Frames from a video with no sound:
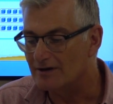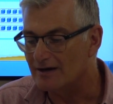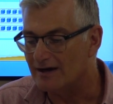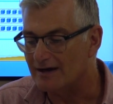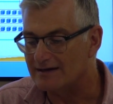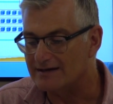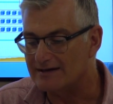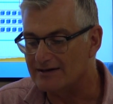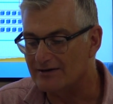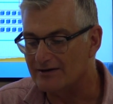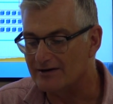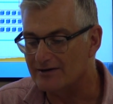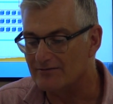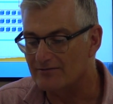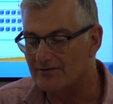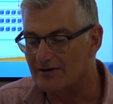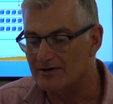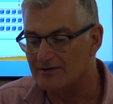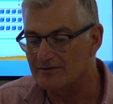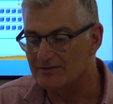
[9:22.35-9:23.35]
and 9
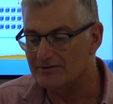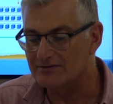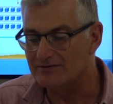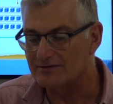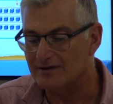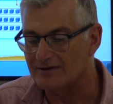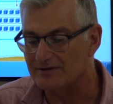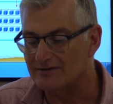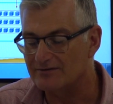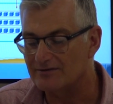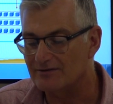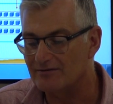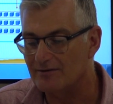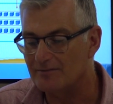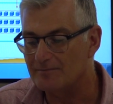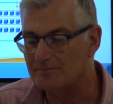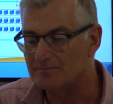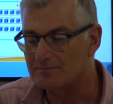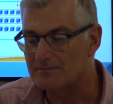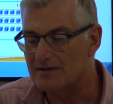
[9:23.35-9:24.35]
rows, and so
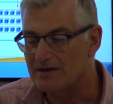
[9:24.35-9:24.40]
on.